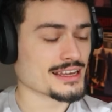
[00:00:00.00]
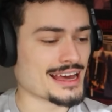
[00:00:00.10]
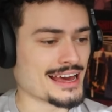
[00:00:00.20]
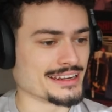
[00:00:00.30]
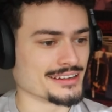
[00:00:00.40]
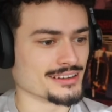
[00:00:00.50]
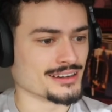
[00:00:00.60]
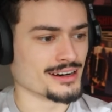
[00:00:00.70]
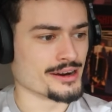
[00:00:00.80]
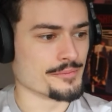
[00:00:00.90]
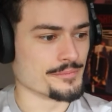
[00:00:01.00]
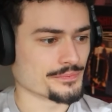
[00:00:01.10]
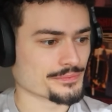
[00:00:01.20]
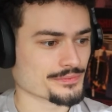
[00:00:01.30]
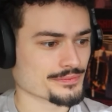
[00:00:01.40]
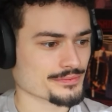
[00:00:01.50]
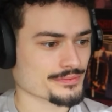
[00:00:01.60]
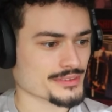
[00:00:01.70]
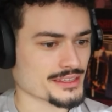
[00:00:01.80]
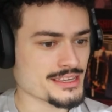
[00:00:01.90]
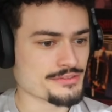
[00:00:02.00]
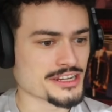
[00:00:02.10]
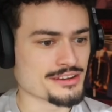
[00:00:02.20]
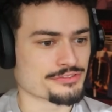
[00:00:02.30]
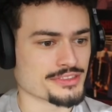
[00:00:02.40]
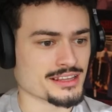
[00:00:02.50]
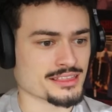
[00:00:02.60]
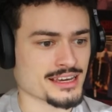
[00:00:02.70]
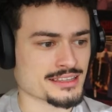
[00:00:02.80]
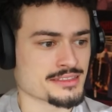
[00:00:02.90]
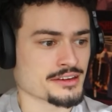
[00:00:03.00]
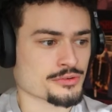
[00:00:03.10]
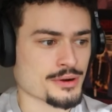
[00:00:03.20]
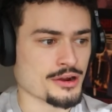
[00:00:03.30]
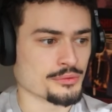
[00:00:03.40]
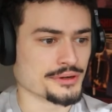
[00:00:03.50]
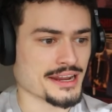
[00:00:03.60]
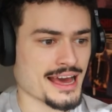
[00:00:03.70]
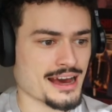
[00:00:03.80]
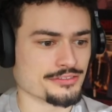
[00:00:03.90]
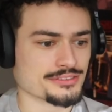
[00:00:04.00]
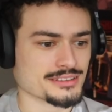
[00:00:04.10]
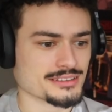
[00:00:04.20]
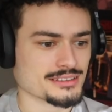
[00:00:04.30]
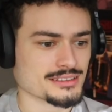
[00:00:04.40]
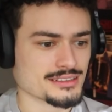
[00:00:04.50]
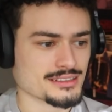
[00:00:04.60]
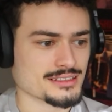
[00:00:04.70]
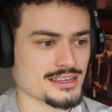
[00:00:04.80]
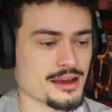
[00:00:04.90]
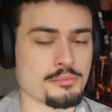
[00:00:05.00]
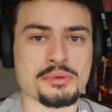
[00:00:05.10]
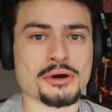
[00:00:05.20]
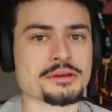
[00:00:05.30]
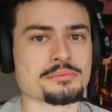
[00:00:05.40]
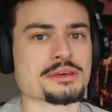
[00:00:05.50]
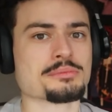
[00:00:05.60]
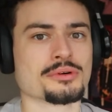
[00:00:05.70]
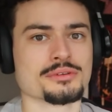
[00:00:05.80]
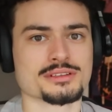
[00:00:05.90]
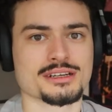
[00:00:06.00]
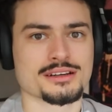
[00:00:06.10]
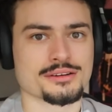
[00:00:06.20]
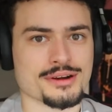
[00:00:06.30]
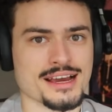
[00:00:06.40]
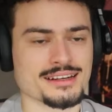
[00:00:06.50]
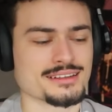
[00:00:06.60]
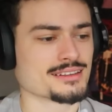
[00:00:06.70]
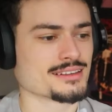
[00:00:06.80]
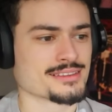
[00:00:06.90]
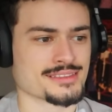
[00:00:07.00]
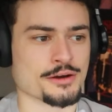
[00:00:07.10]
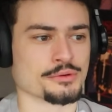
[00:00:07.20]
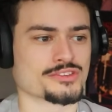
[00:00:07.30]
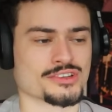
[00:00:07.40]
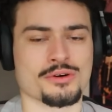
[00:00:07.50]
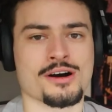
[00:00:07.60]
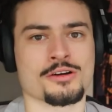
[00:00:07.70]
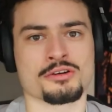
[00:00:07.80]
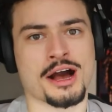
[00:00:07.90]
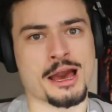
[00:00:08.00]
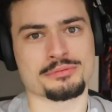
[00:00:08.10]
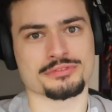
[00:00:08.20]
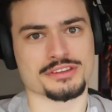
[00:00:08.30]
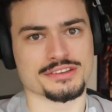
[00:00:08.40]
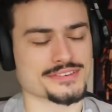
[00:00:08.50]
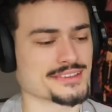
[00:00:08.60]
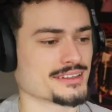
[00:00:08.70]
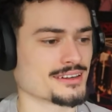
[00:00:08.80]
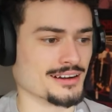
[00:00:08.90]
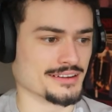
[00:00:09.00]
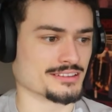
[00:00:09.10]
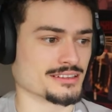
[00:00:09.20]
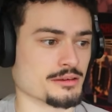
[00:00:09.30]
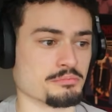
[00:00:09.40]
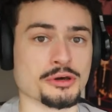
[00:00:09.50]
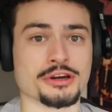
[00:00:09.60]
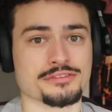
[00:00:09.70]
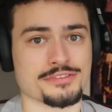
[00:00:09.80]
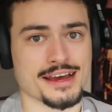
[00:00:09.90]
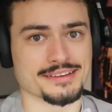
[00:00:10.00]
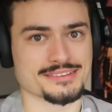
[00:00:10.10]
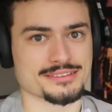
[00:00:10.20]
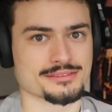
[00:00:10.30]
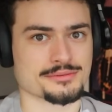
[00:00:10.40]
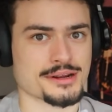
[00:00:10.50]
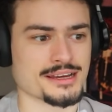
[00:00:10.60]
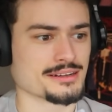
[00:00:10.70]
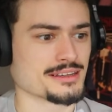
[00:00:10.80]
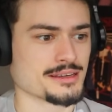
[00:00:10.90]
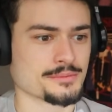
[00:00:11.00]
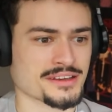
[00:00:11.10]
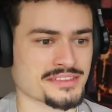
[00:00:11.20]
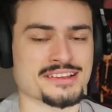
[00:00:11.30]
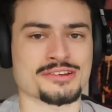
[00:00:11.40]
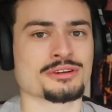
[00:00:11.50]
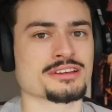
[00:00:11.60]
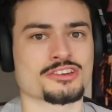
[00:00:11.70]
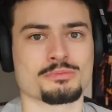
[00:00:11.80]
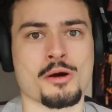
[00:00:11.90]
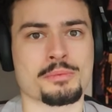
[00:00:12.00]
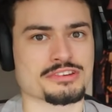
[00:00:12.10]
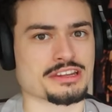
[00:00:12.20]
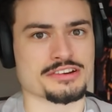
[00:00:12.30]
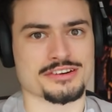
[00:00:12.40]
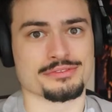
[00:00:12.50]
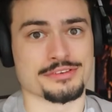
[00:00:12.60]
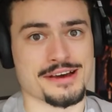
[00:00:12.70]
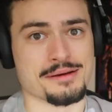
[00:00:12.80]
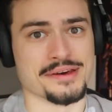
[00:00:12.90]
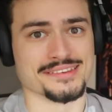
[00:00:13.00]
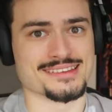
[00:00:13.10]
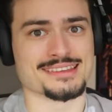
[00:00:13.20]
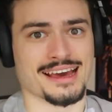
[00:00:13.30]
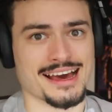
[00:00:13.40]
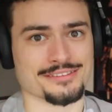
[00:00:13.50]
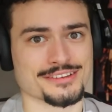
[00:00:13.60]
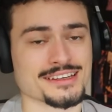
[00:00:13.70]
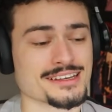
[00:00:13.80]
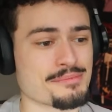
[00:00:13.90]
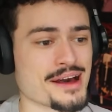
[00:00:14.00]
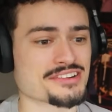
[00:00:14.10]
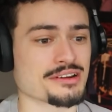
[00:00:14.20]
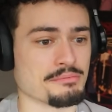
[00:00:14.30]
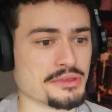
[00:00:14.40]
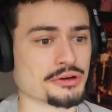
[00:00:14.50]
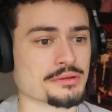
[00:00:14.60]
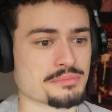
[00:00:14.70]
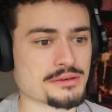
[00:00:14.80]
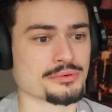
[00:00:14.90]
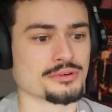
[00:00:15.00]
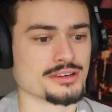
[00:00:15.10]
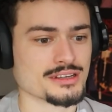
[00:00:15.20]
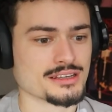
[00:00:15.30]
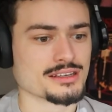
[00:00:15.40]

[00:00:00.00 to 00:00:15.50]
and um, even if like the crowd would have a million people, right? They will still all go hype for this. Honestly, a million fans, right? That's only a small percentage of the fan base that they have. Imagine a million people,